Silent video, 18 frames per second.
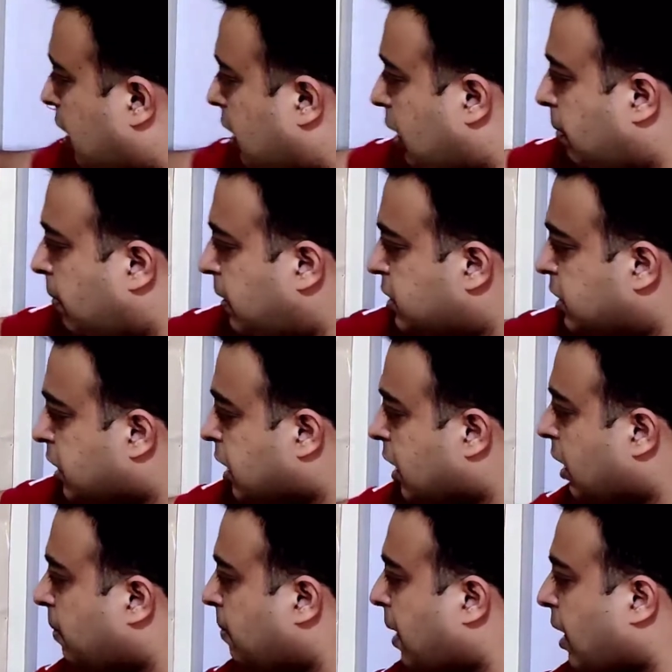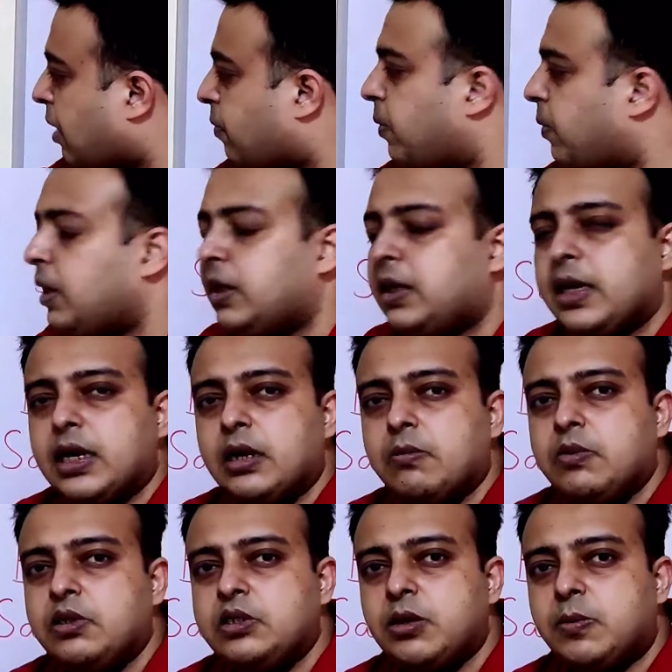immediately black will take
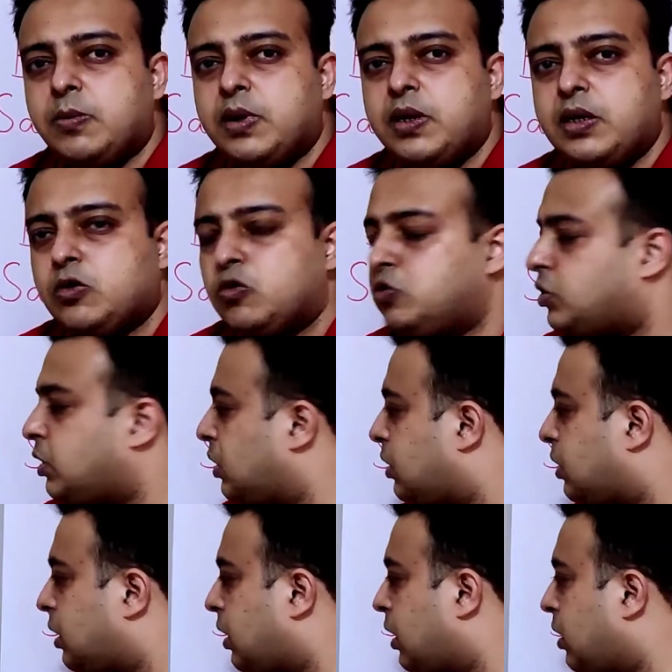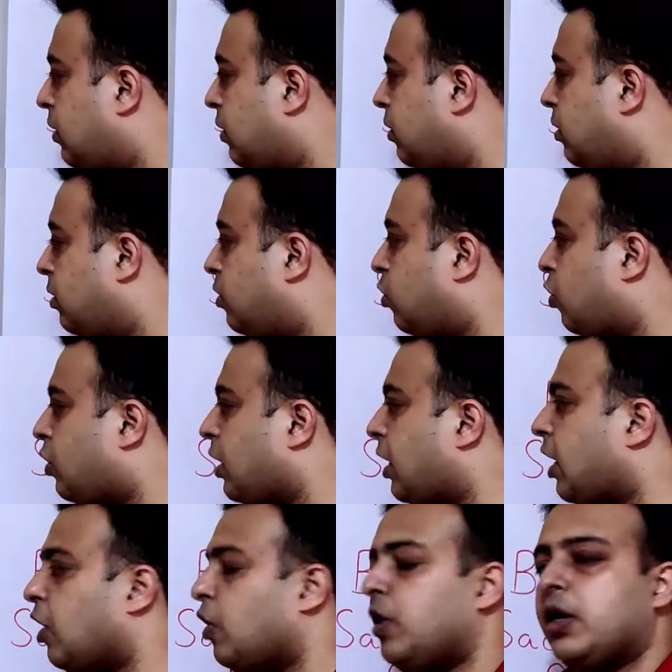bishop into c3, not
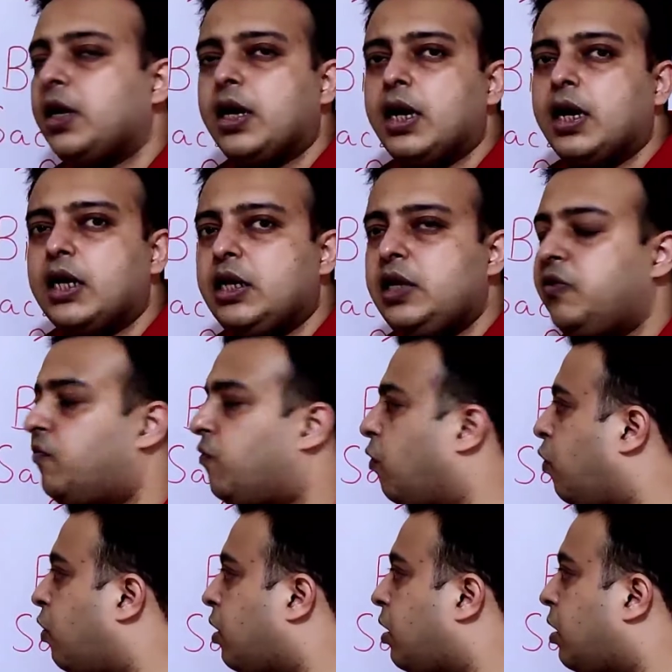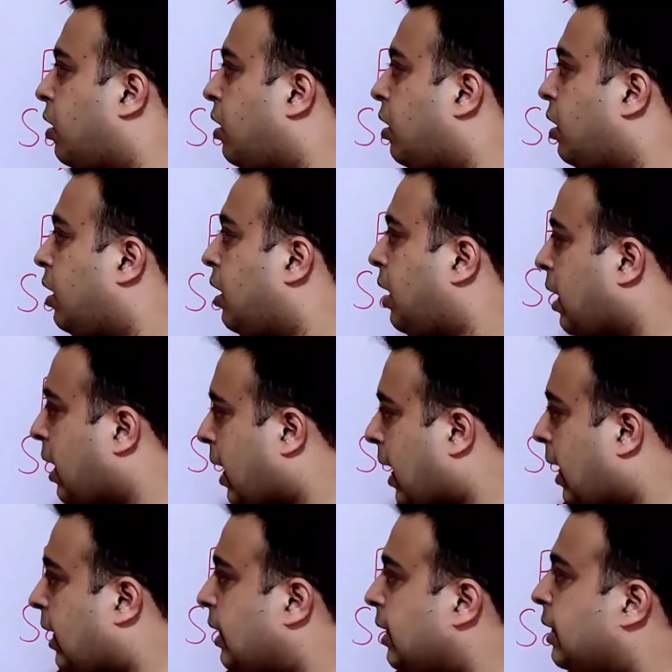allowing any e4,
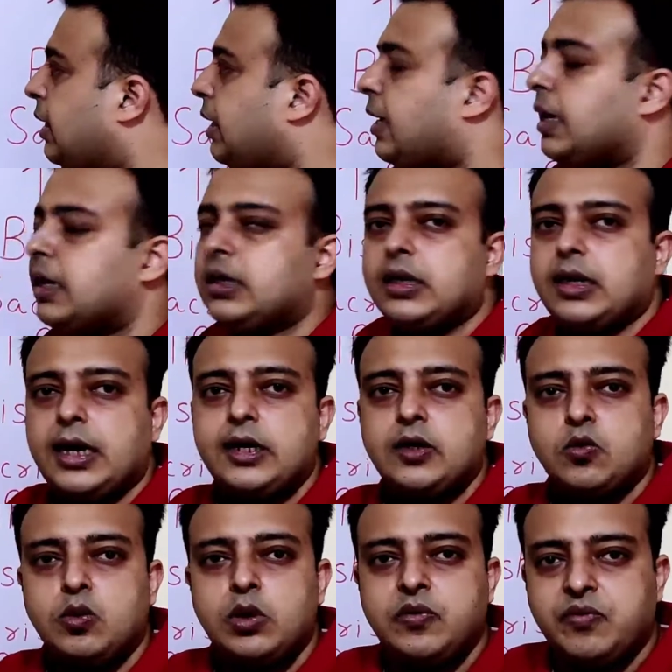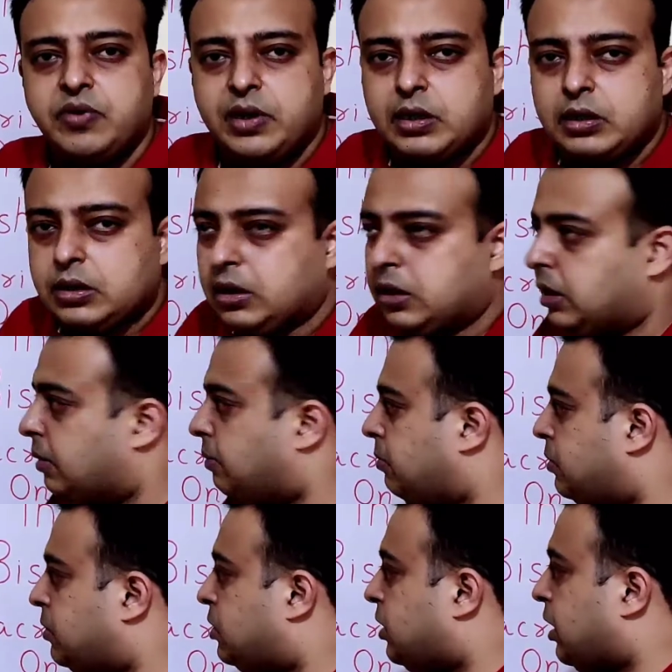and he can try to defend the
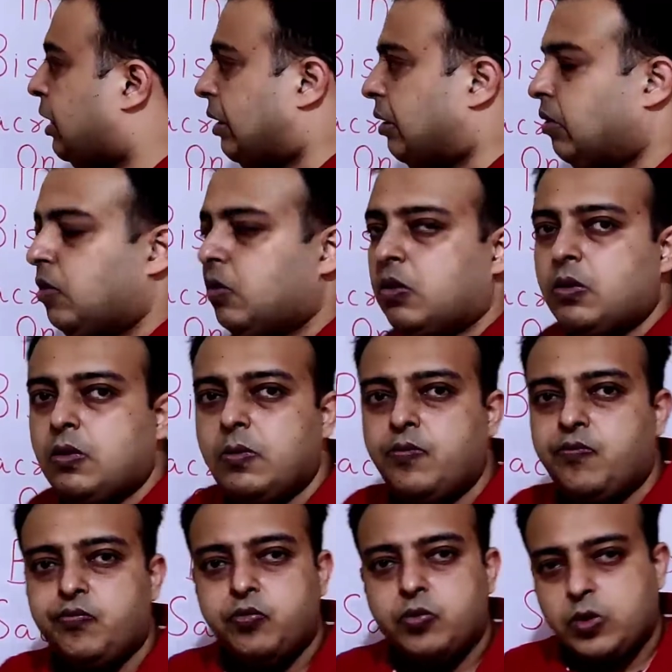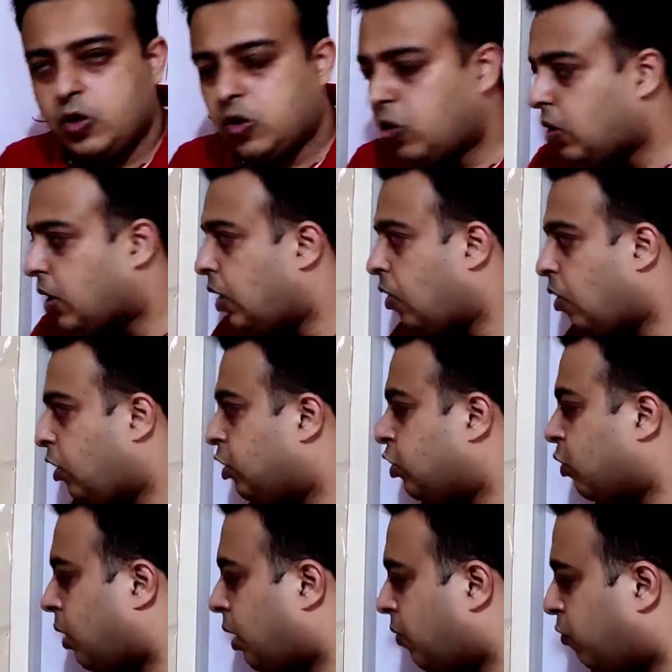game still. Okay,
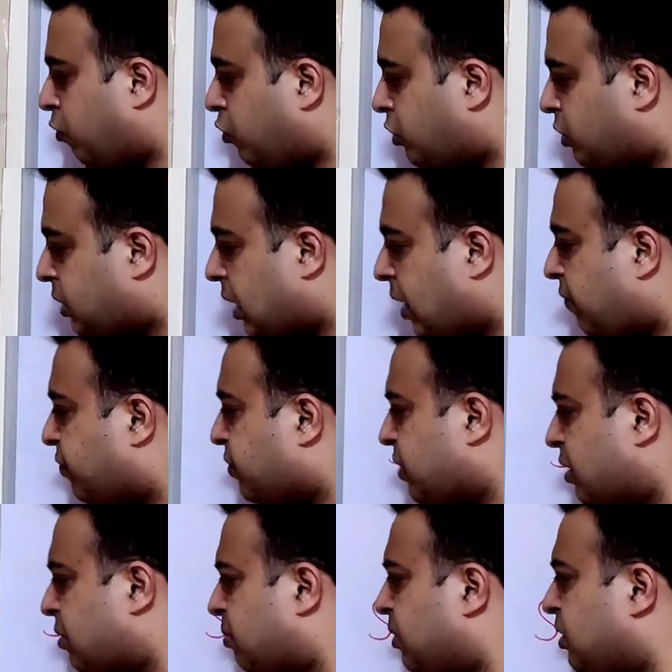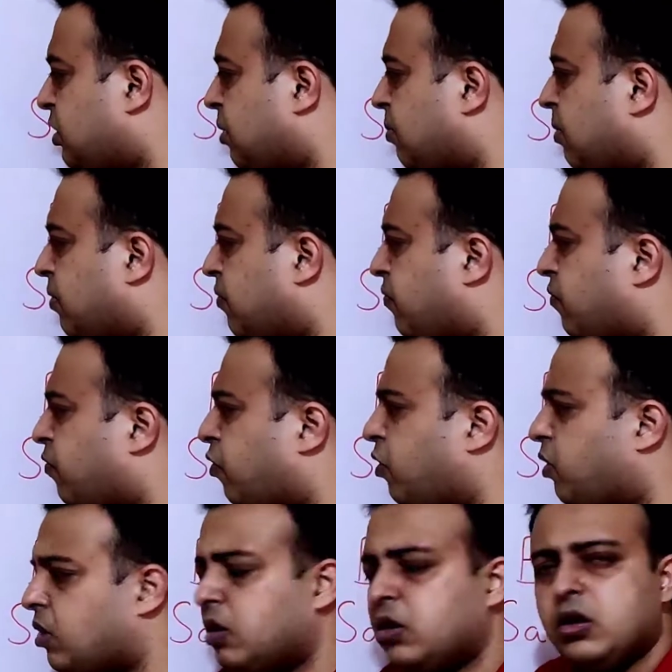although I would say after bishop
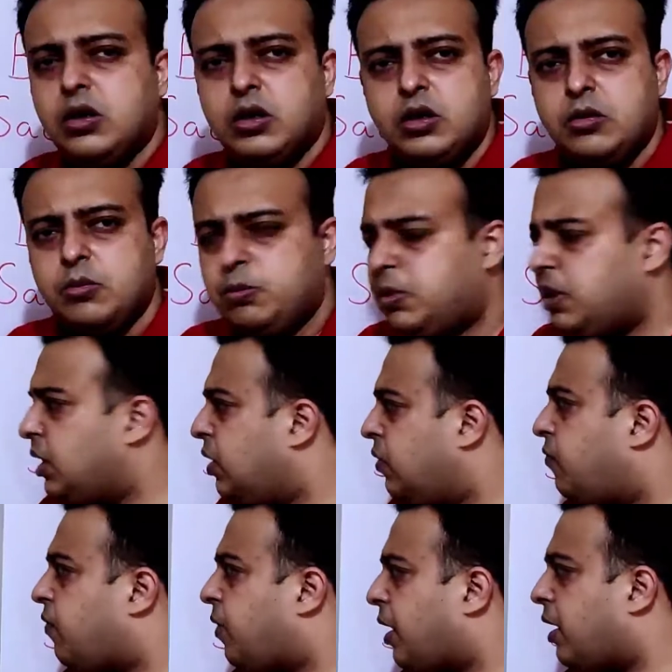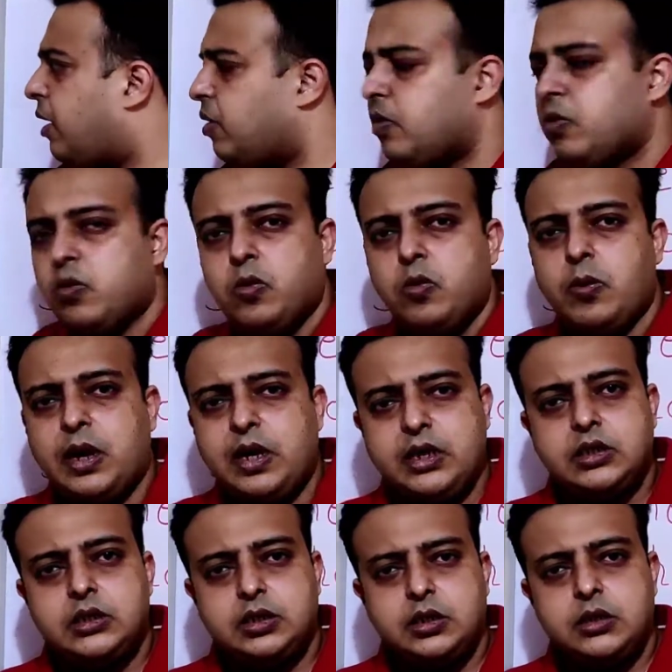f4, be5,
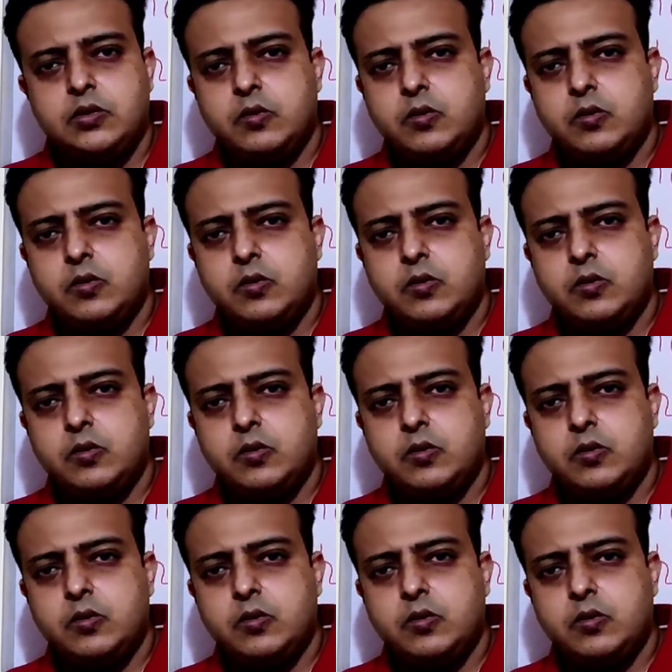white's